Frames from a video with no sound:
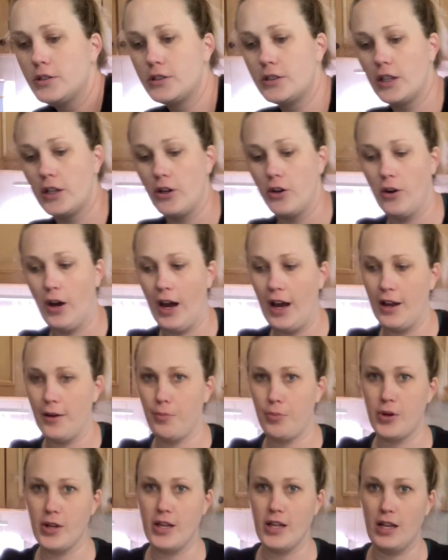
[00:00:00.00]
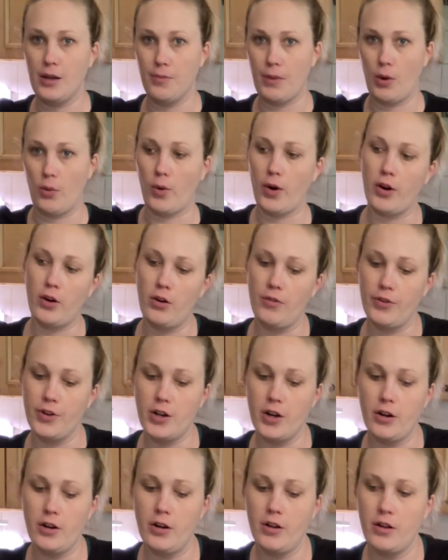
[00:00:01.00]
So I preheated my water over
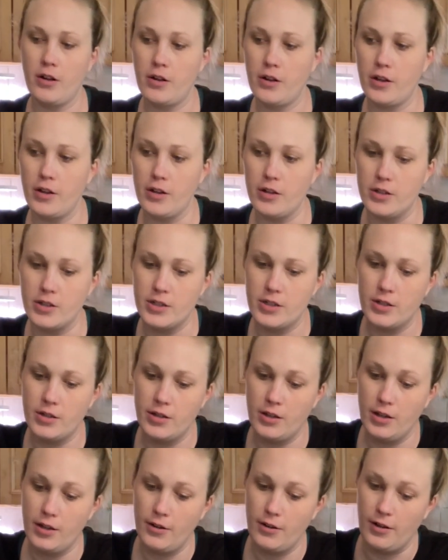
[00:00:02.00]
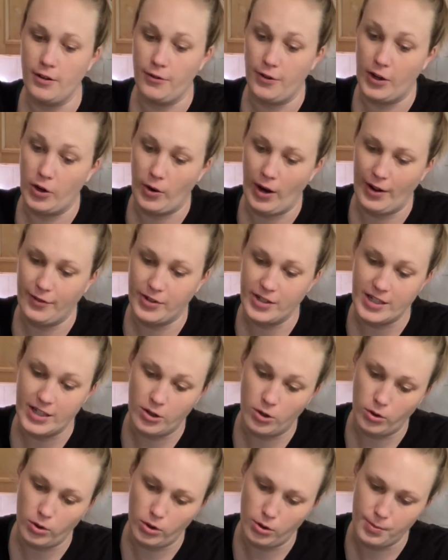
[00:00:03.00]
here because if I don't have to eat
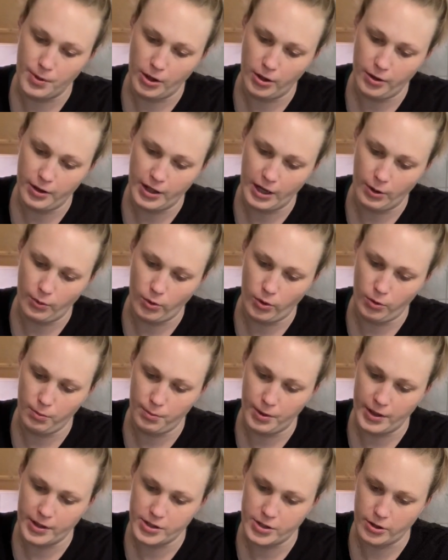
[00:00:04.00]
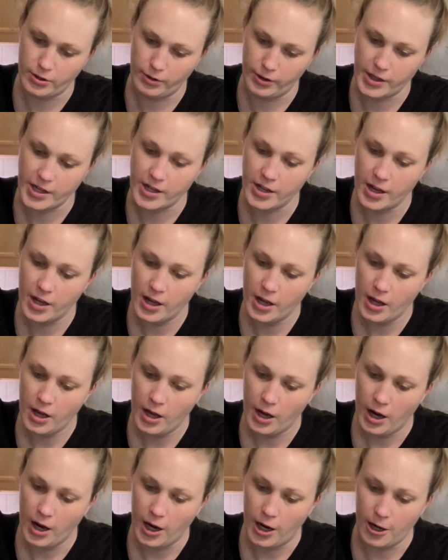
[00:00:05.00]
cold oatmeal, then I won't. But certainly,
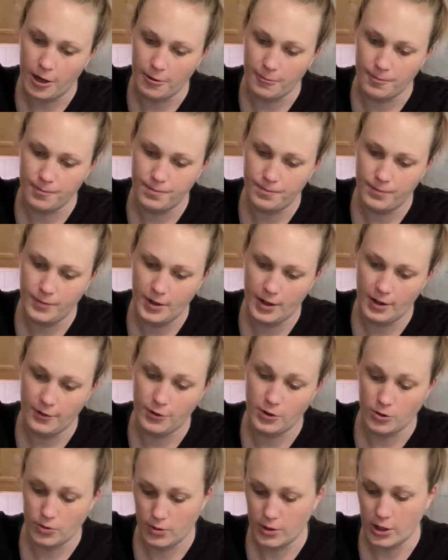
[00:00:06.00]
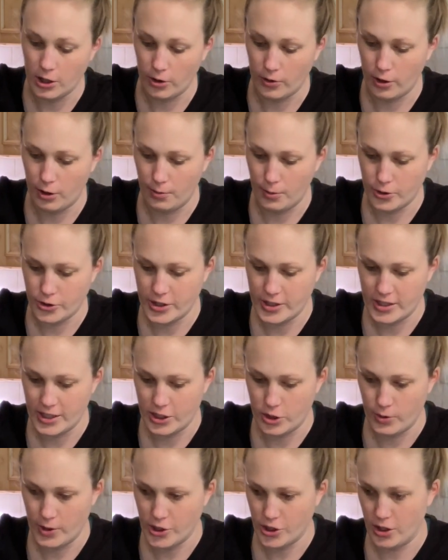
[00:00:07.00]
if in an emergency
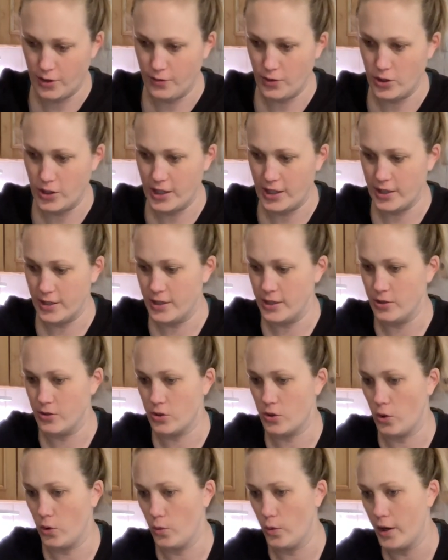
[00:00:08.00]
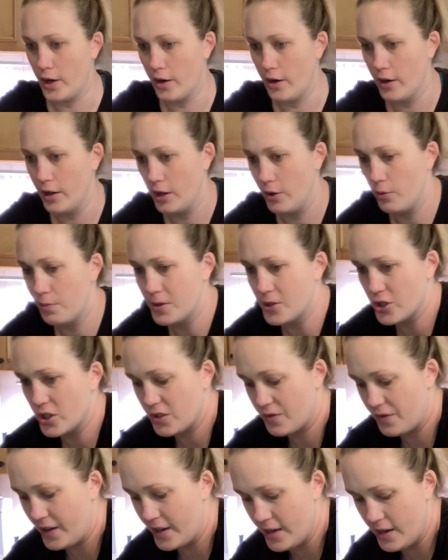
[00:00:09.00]
situation, if you needed to use cold water, it would be just
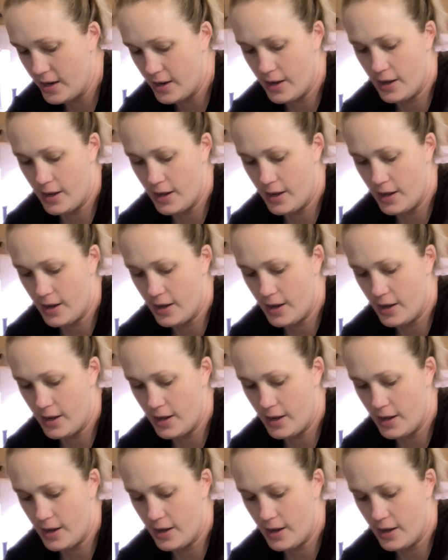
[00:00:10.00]
fine.